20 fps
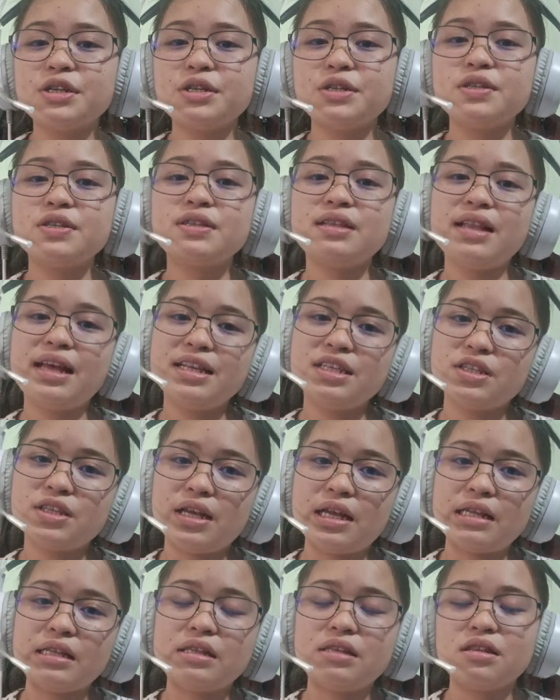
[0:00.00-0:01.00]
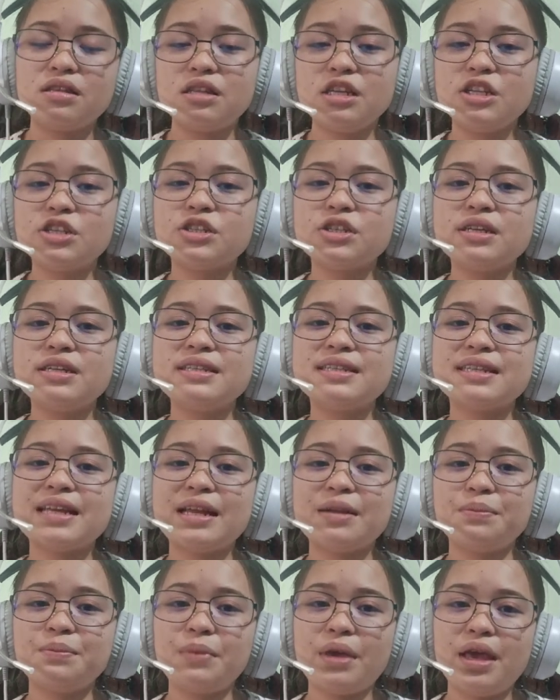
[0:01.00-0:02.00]
lesson, teachers can
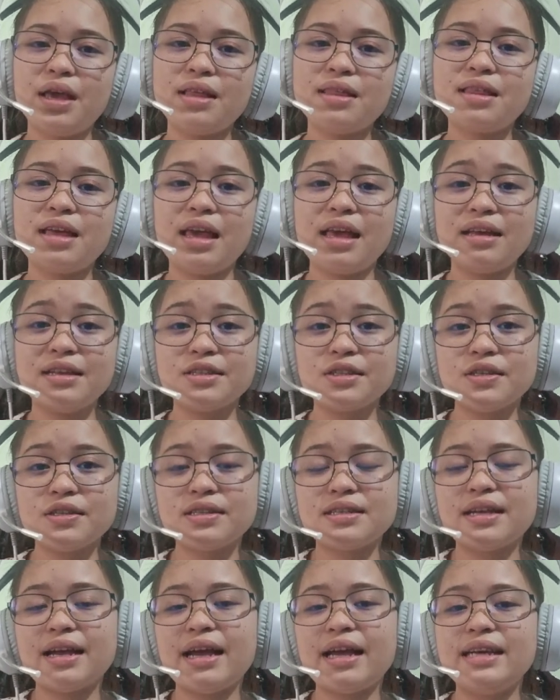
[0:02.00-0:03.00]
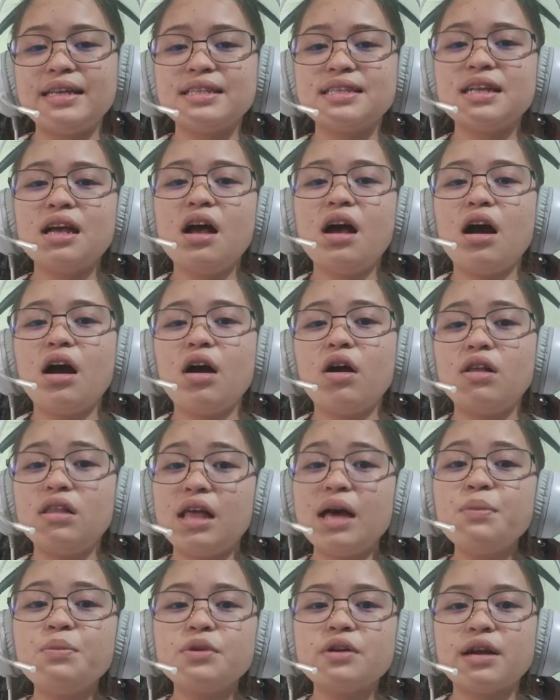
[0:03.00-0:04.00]
make the exercise
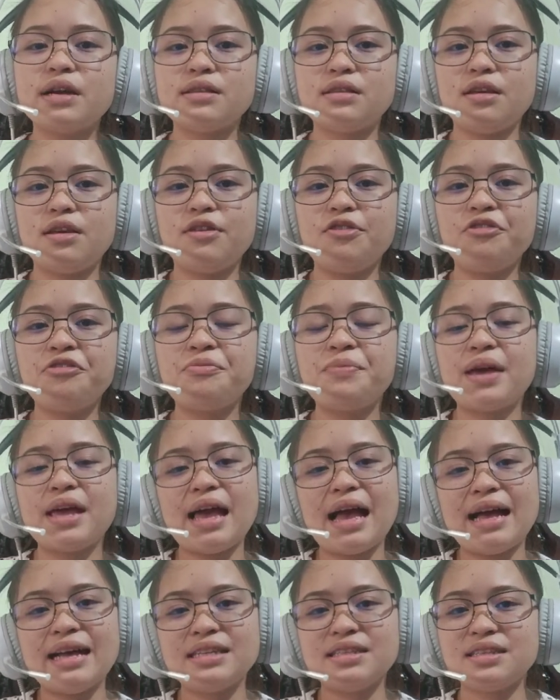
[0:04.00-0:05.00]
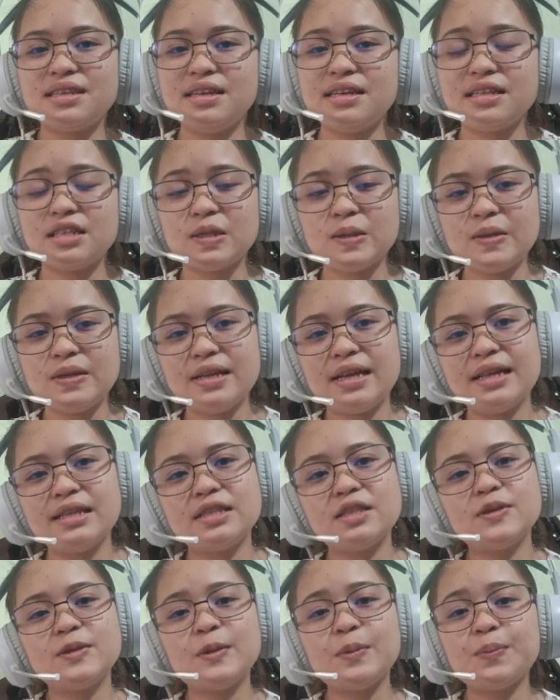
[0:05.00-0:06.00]
collaborative by asking students to
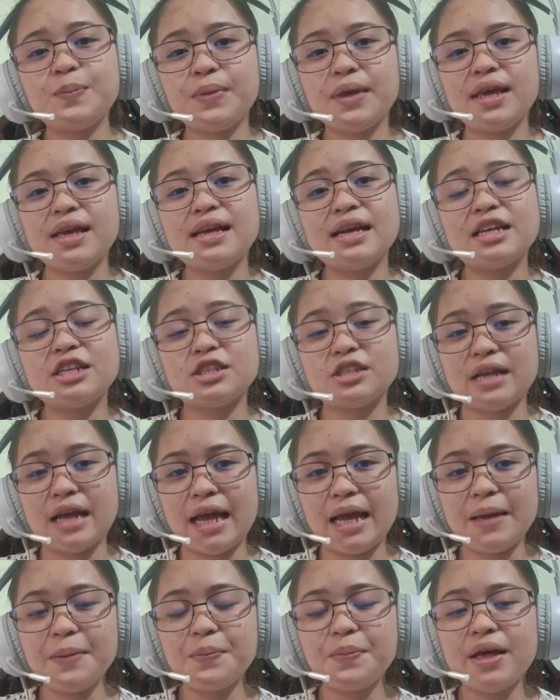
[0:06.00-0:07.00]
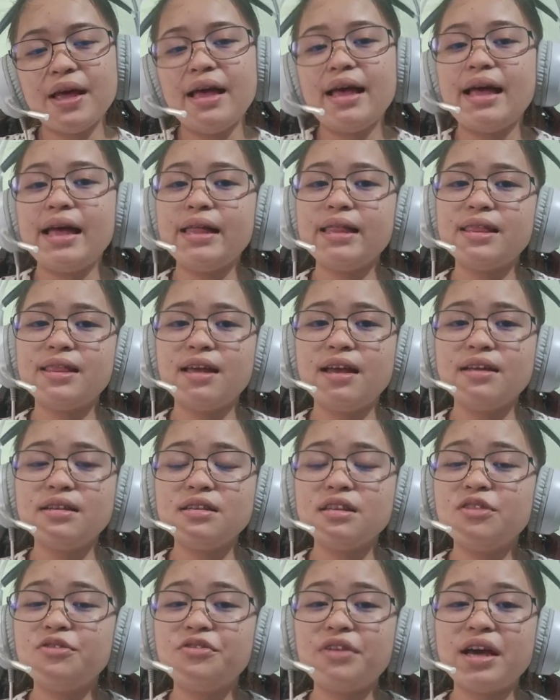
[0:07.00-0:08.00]
pick a shape and then
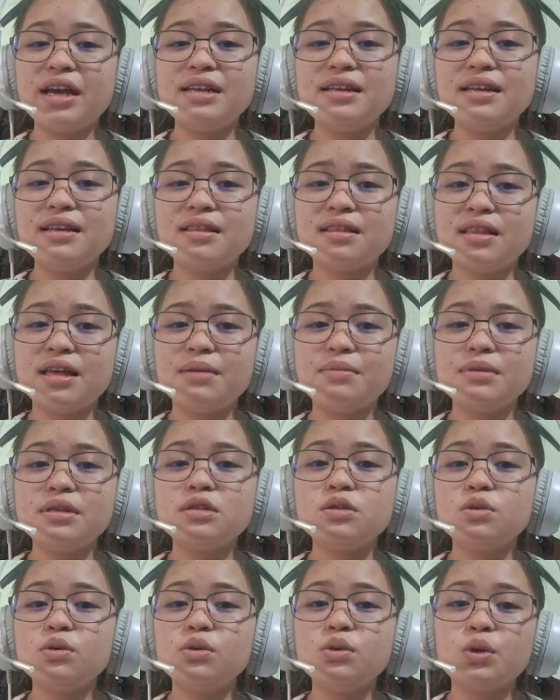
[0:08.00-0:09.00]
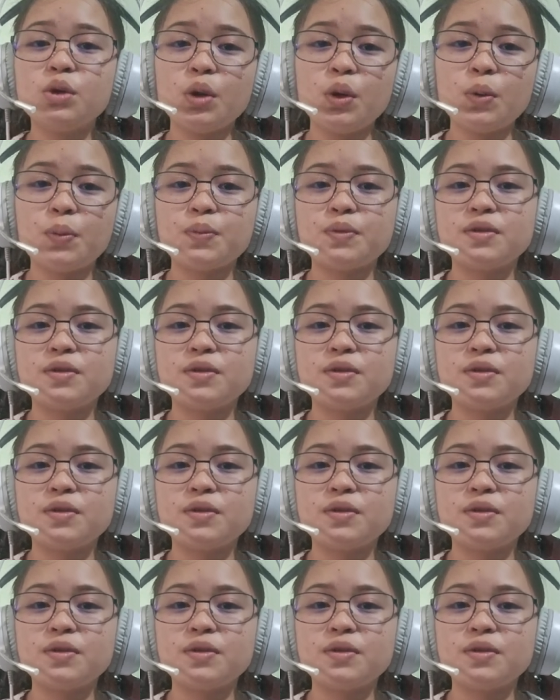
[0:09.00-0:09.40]
dividing them into groups